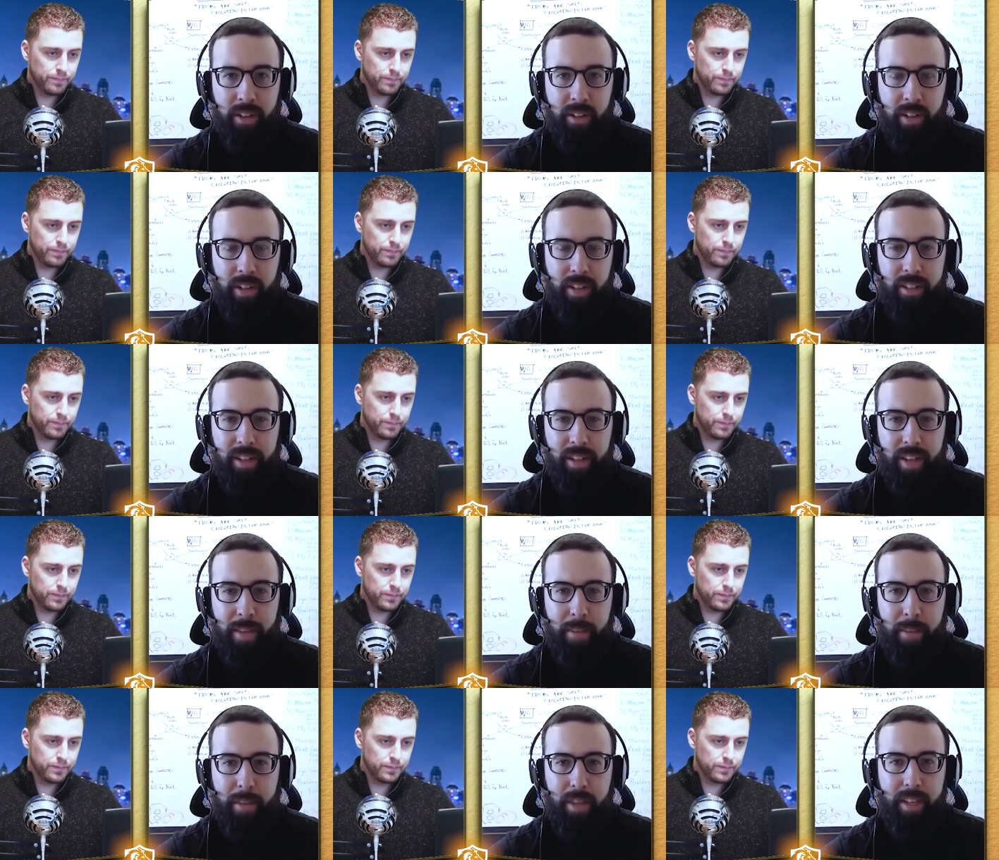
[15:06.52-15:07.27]
Speaker 1: is the name
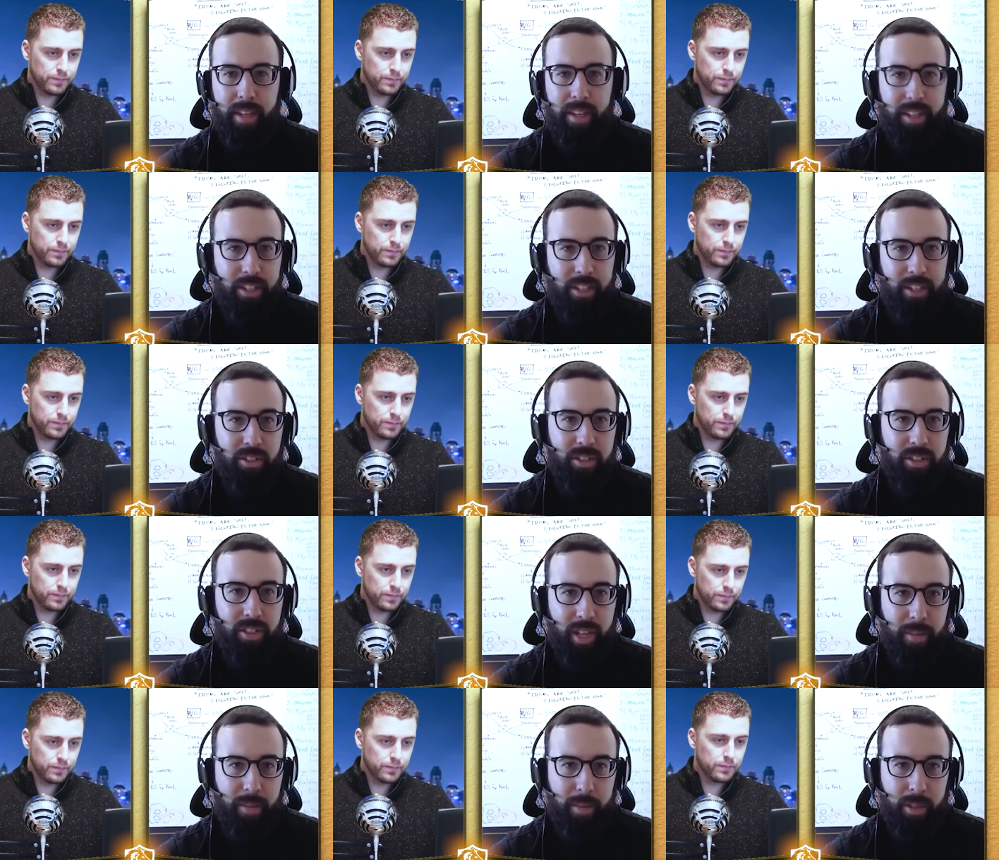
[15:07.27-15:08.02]
of the condition
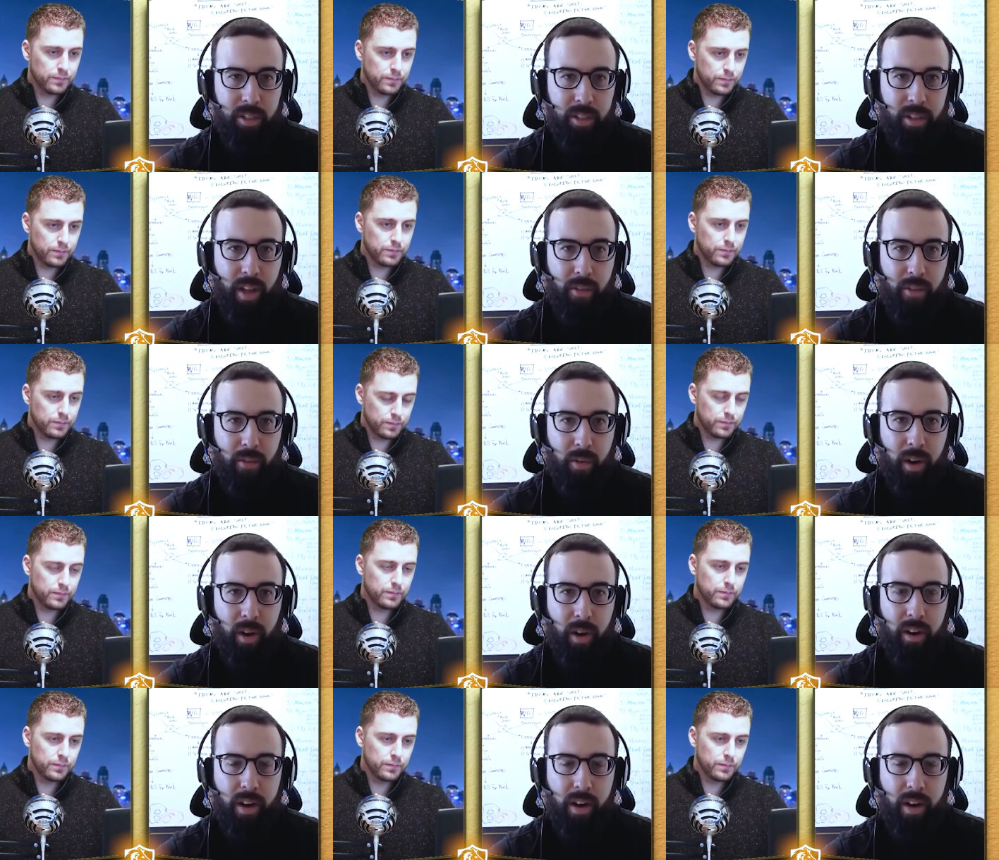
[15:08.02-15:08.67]
statement software.